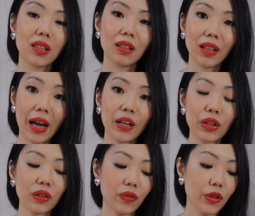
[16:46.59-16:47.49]
the
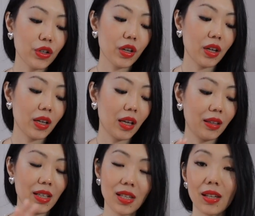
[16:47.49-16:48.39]
lacquered version
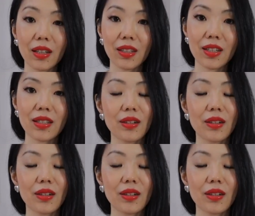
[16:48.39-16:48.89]
in this necklace.